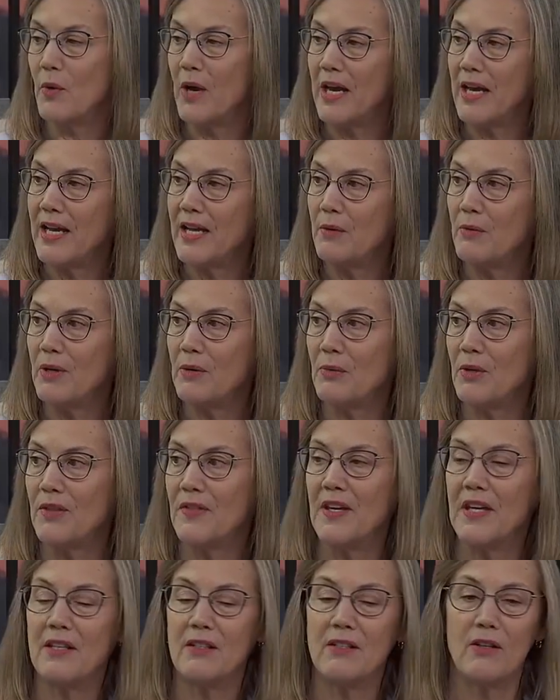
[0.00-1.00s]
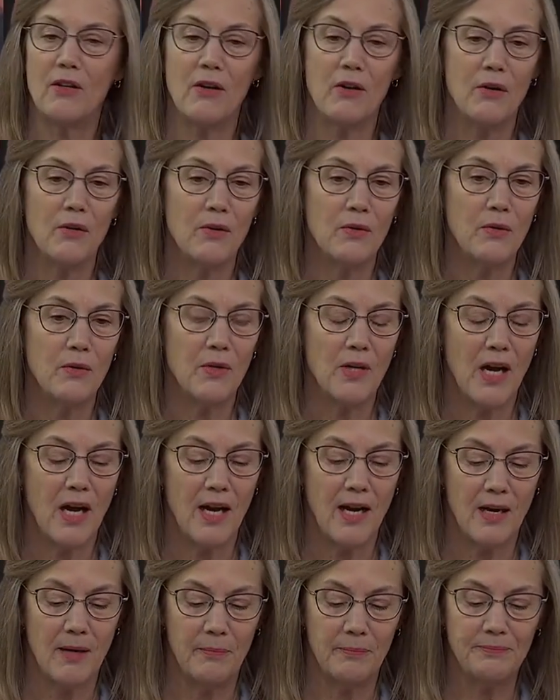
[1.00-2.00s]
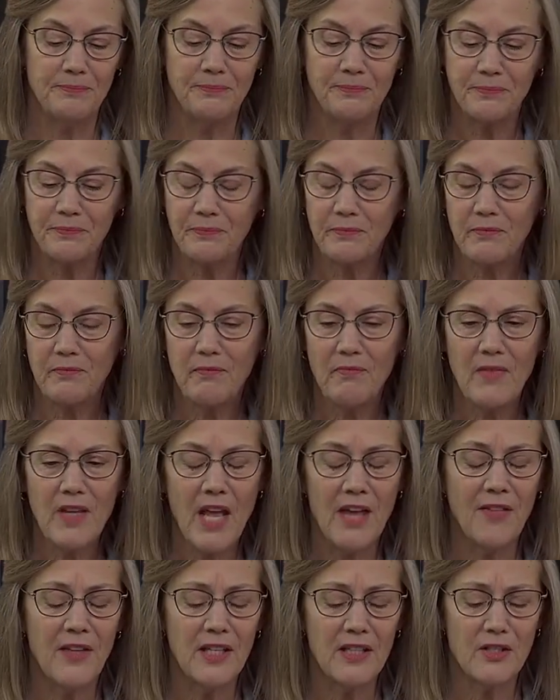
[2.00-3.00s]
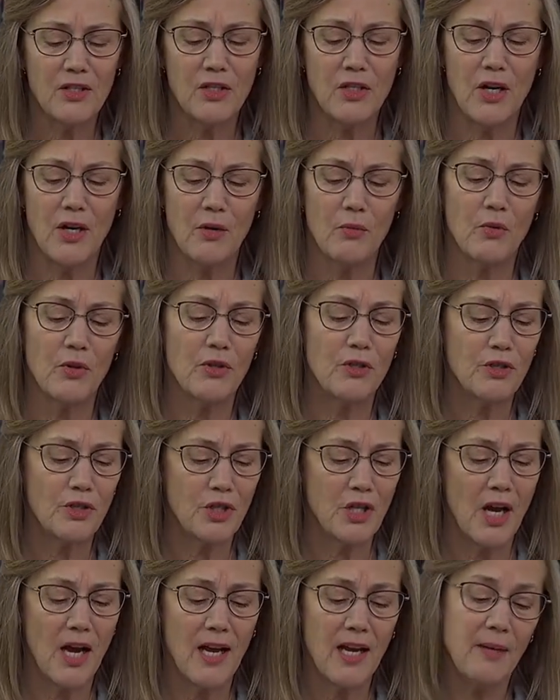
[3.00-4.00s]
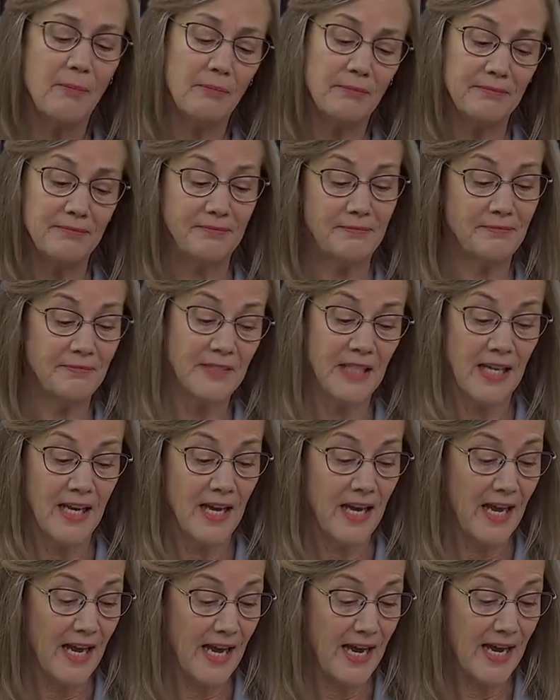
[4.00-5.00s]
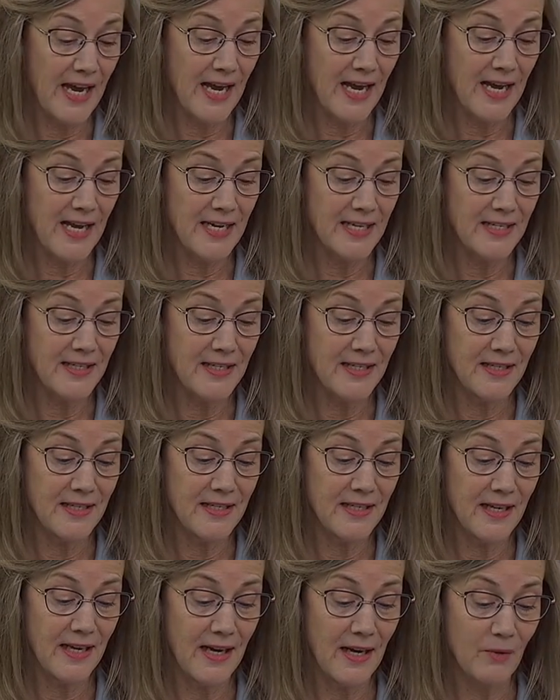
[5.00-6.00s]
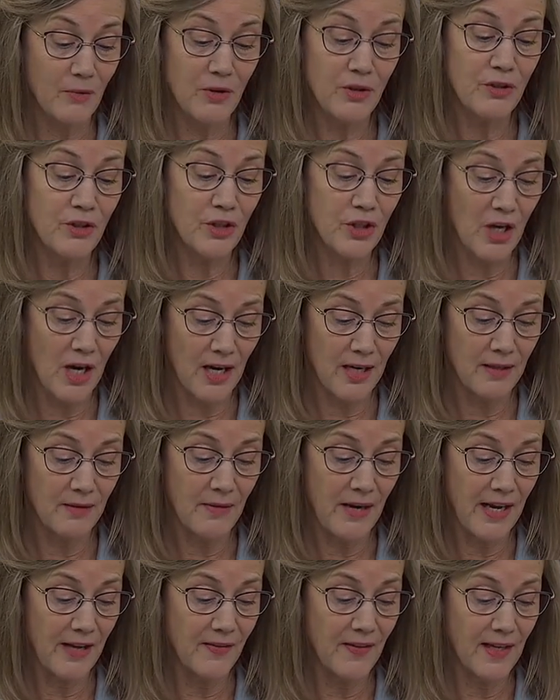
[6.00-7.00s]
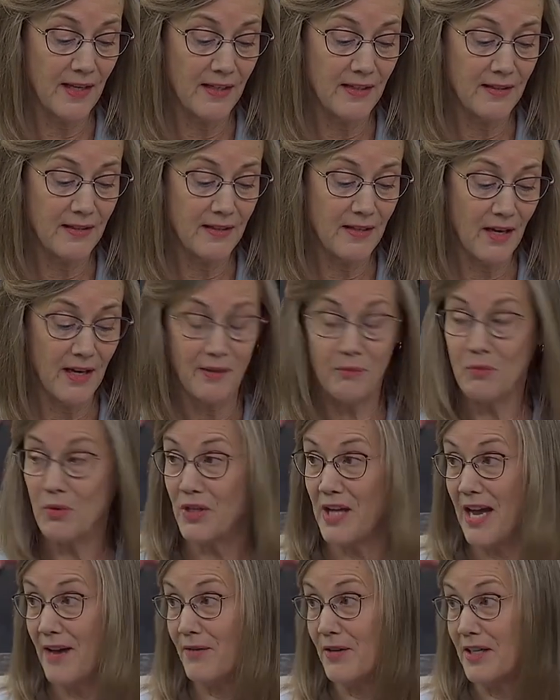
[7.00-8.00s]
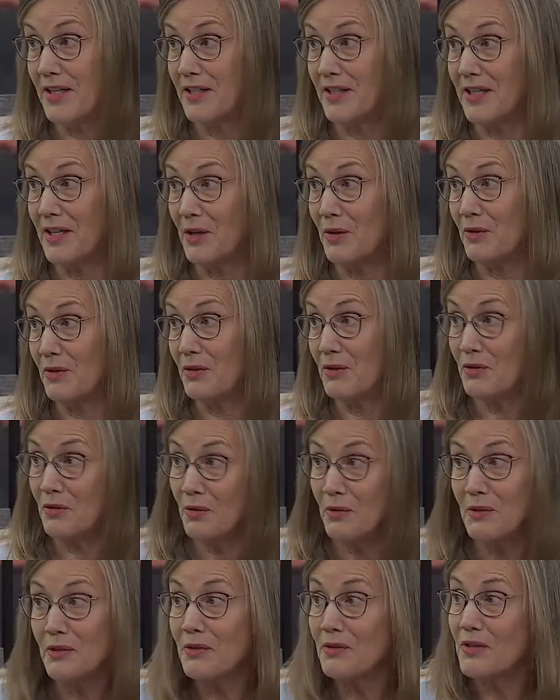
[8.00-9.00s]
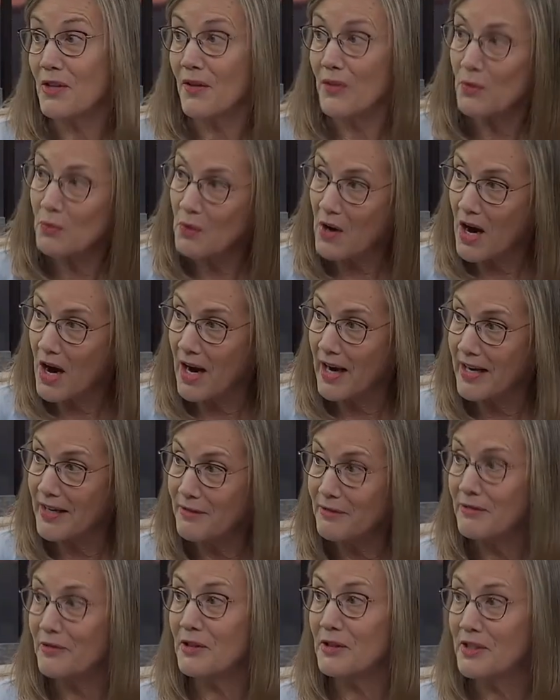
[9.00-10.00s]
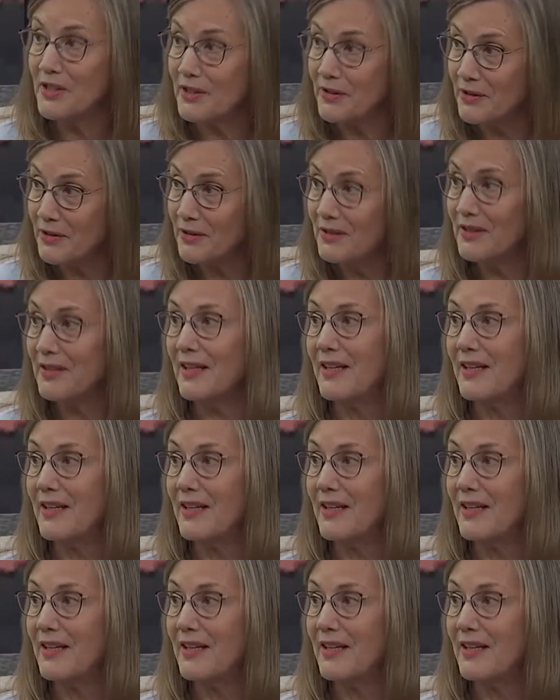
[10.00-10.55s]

way. We will then go, um, I think it's to Rudesheim and uh, Rudensheim, and then and we'll have a, a, cruise on the Rhine for dinner.